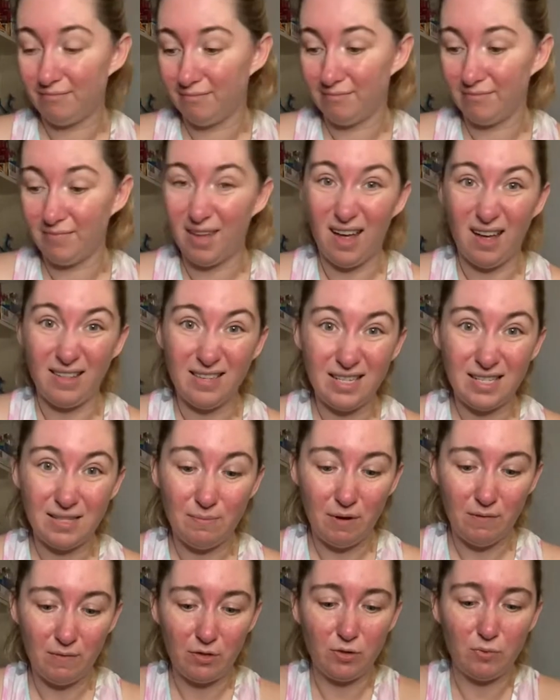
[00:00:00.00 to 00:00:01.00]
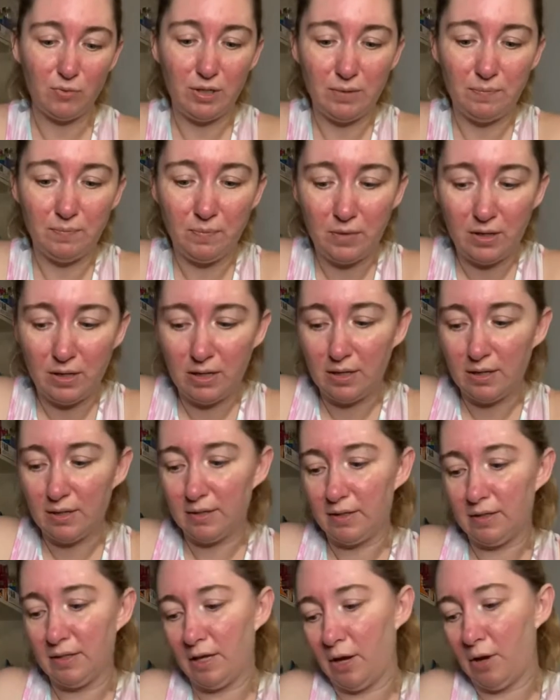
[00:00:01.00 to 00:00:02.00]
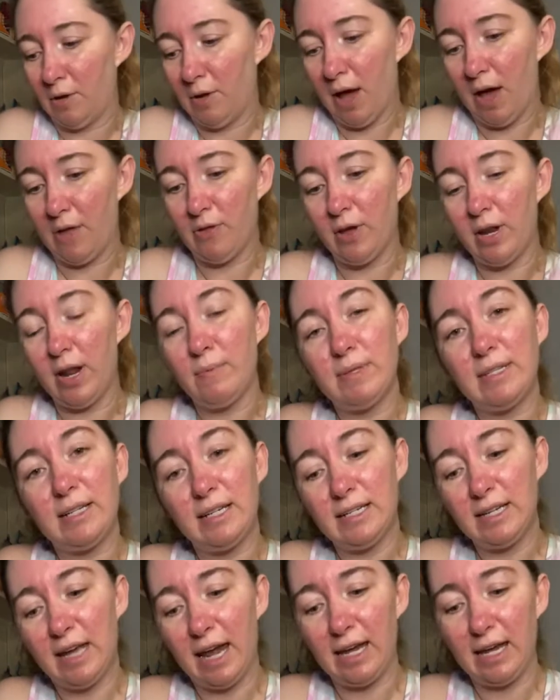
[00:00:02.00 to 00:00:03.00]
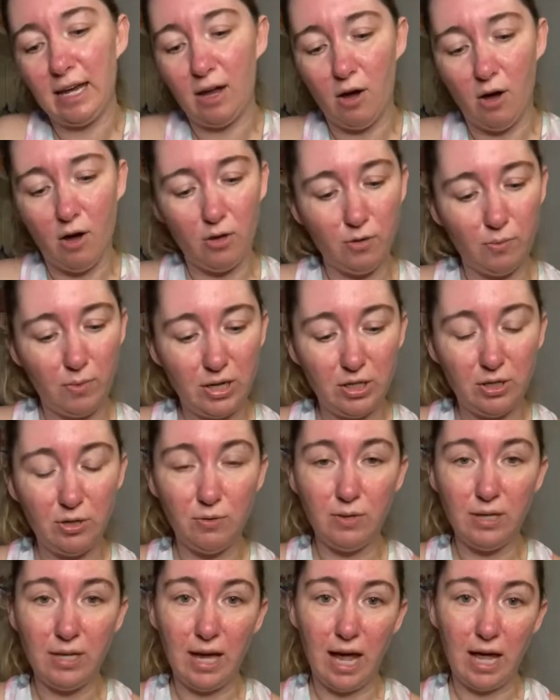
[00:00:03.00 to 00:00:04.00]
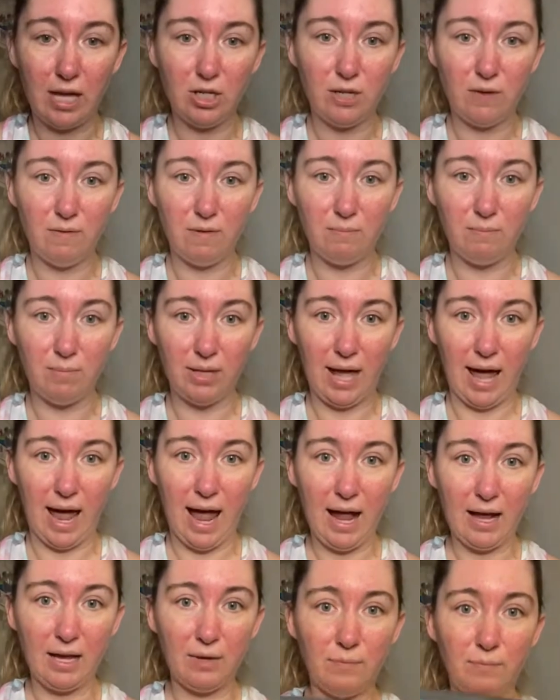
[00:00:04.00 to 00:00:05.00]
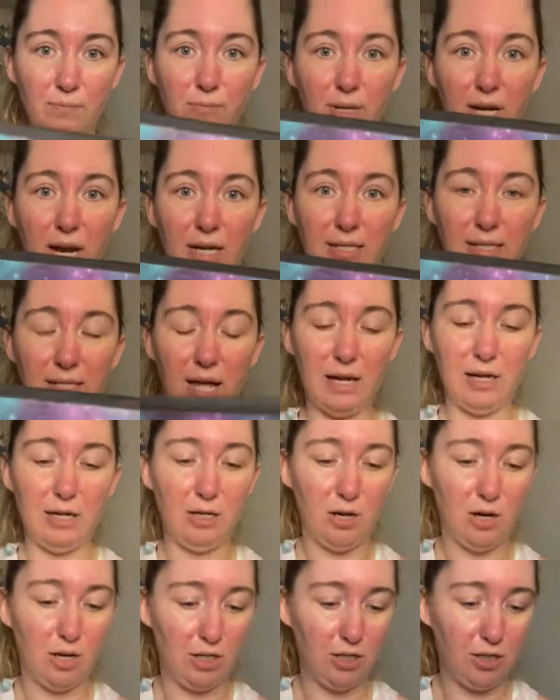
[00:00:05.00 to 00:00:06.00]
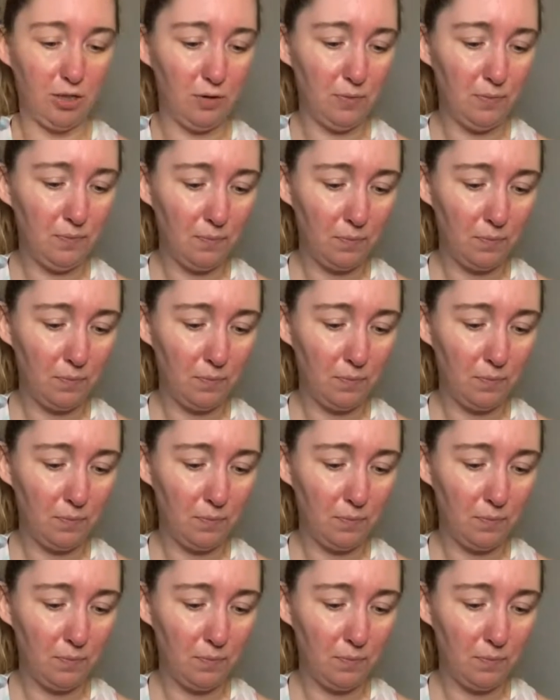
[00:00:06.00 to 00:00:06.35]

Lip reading: lie, this is my first one. So I thought I was gonna take it all the way to the edge of the black, but I decided not to.